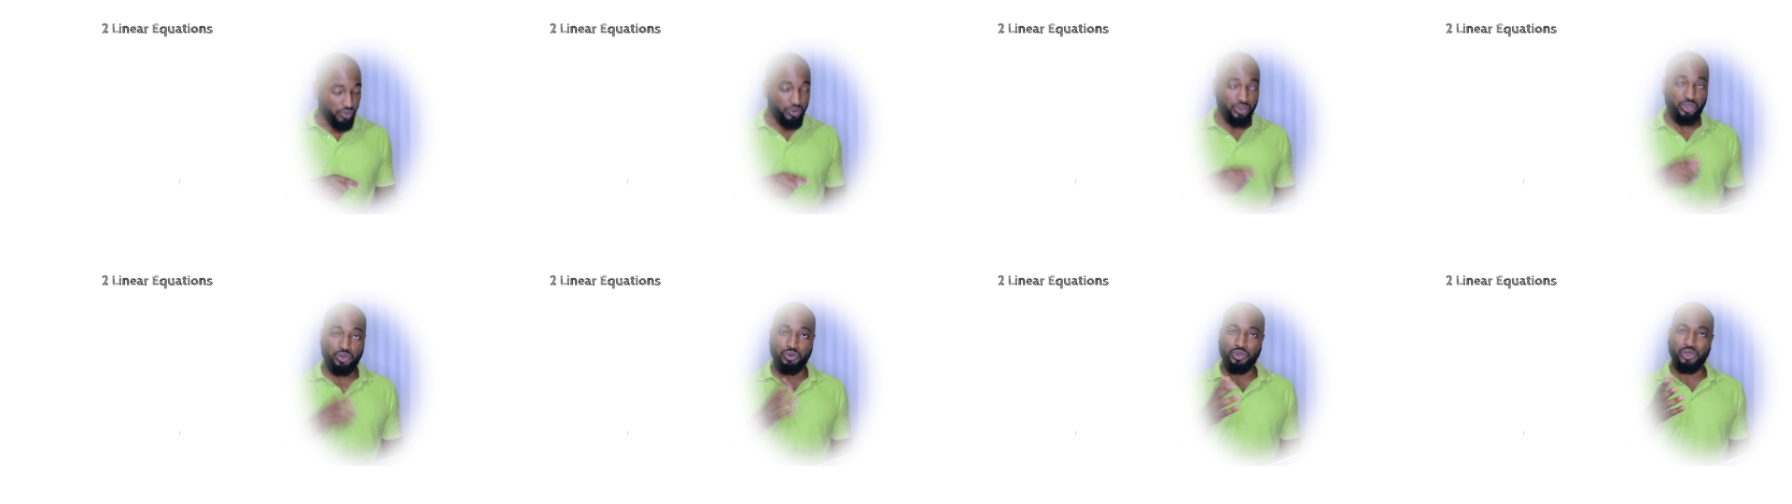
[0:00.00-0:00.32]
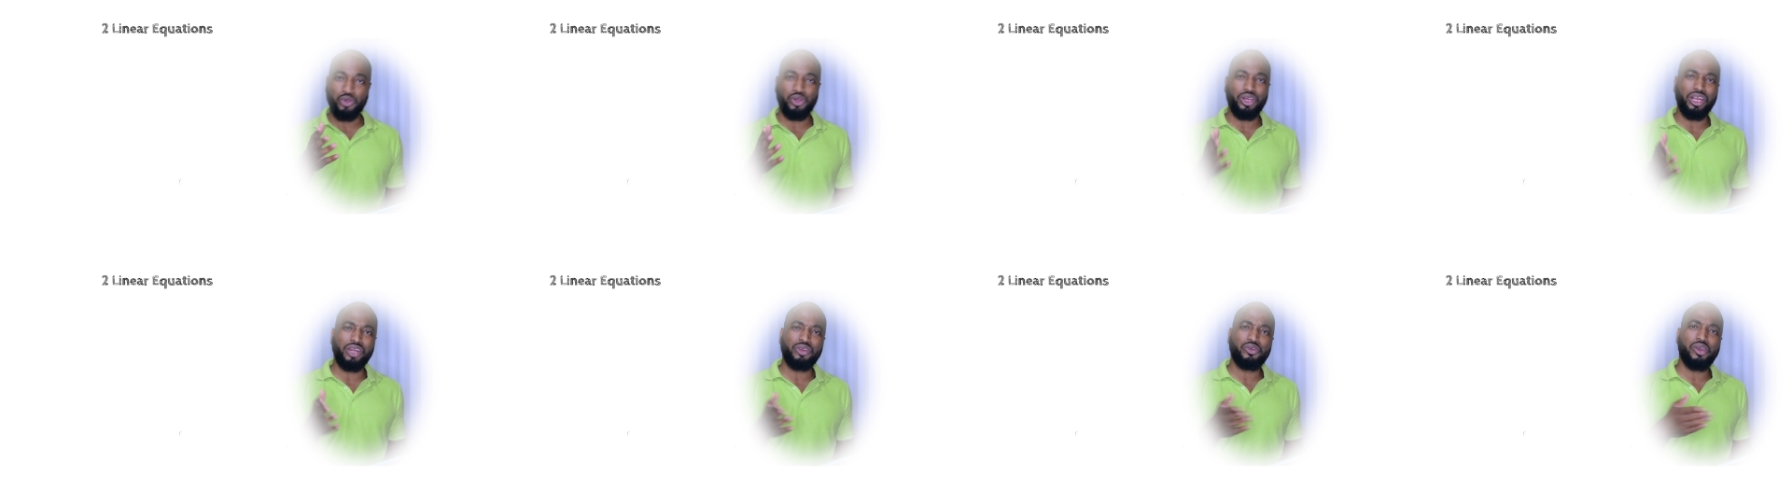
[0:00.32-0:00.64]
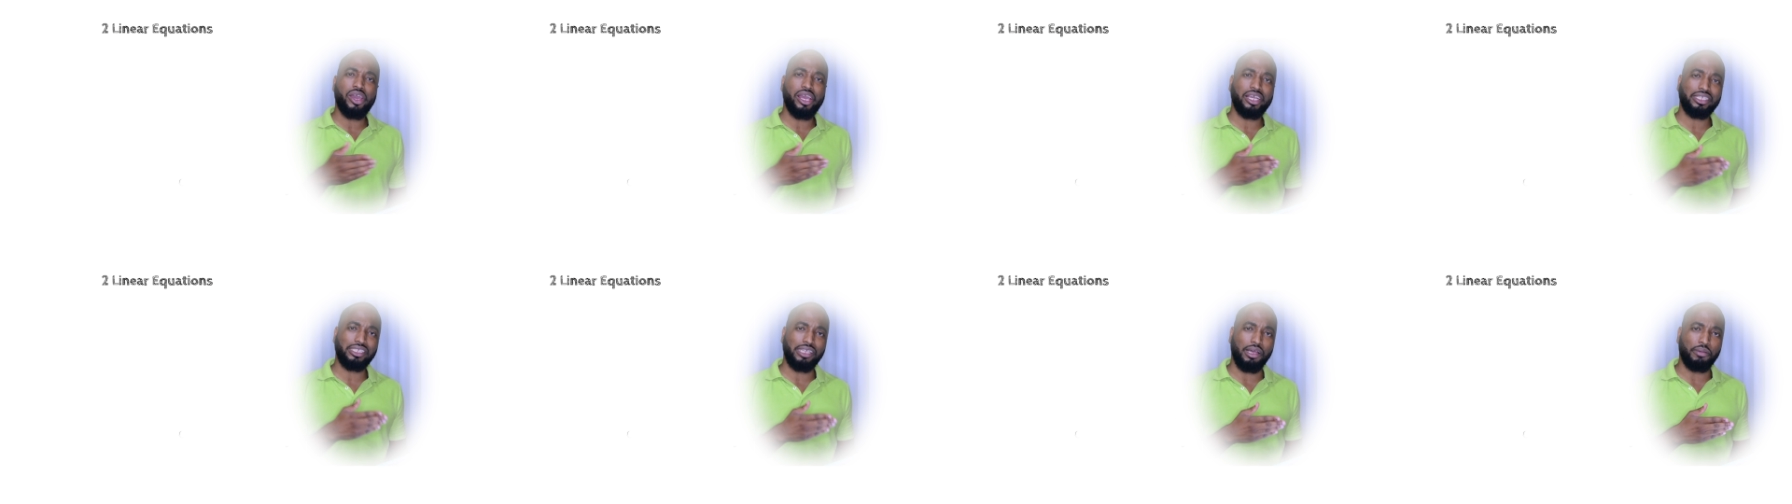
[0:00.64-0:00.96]
So we're gonna
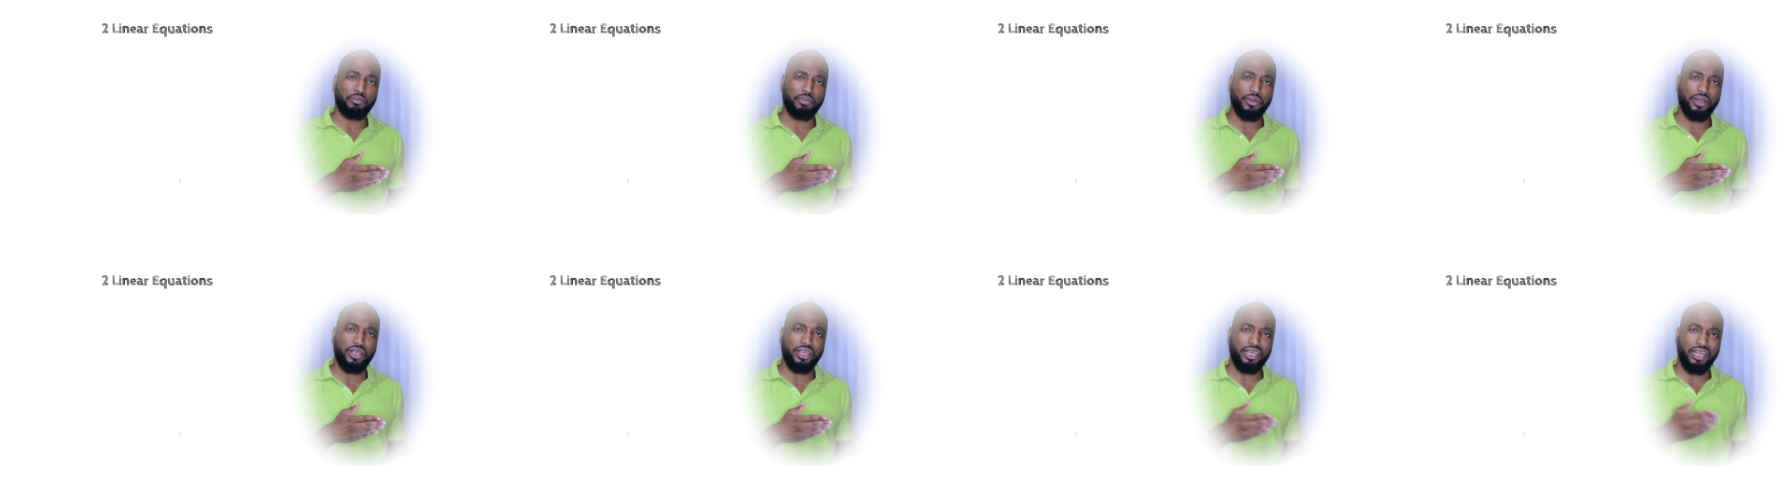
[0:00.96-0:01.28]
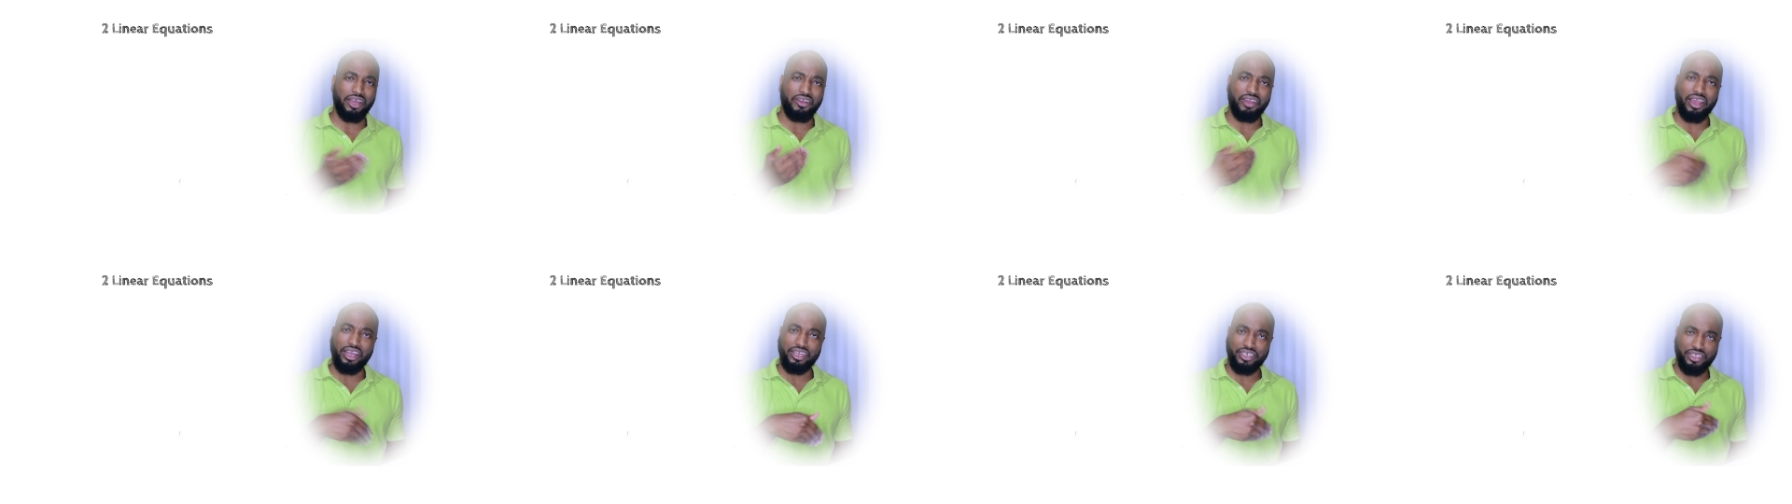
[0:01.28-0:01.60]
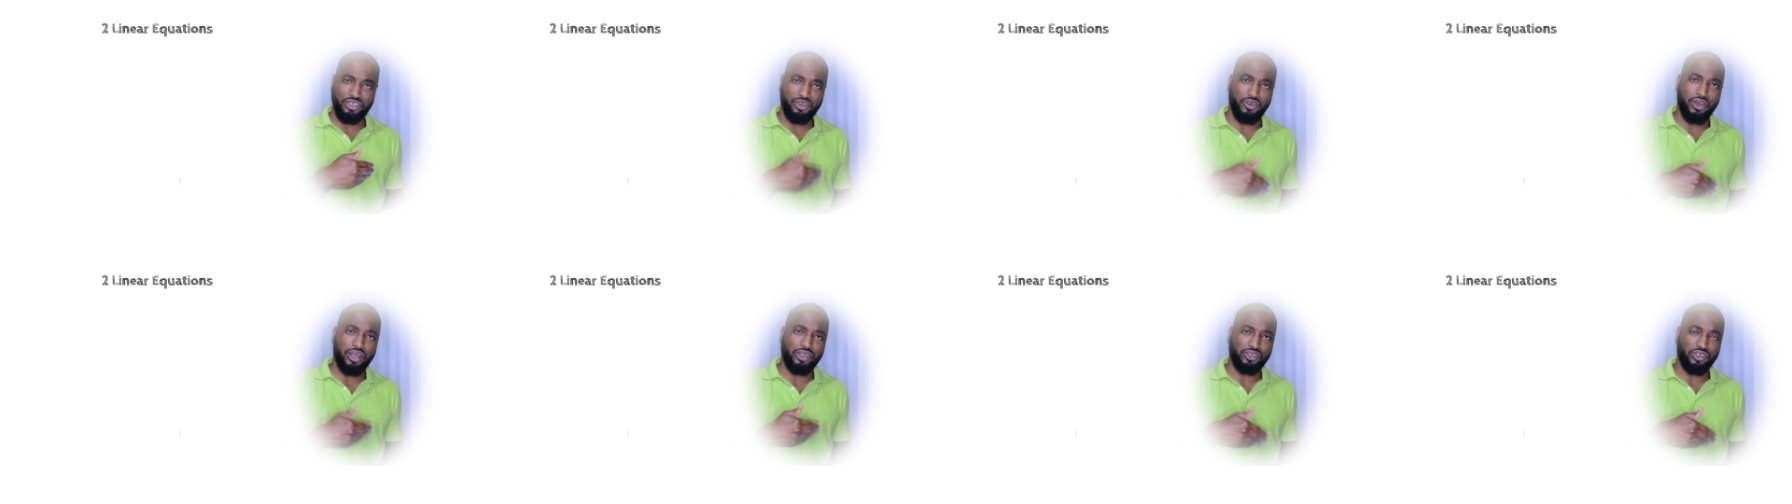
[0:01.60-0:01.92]
do an example on that
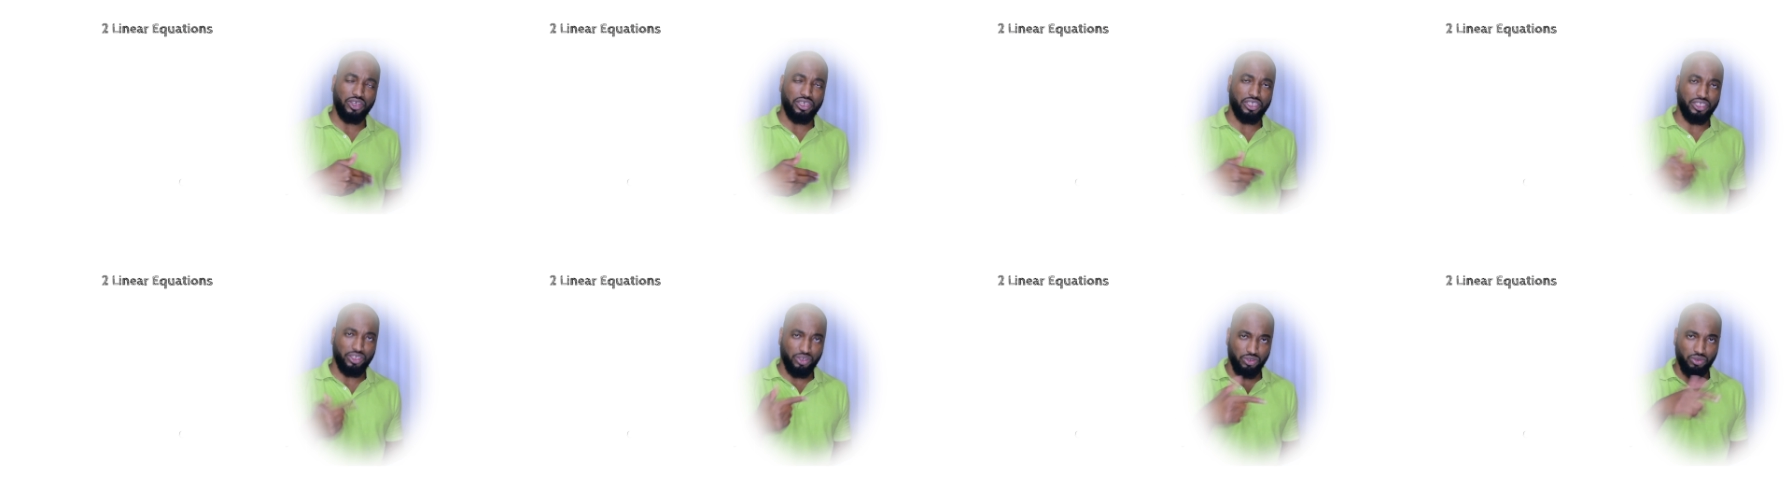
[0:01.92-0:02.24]
right now actually.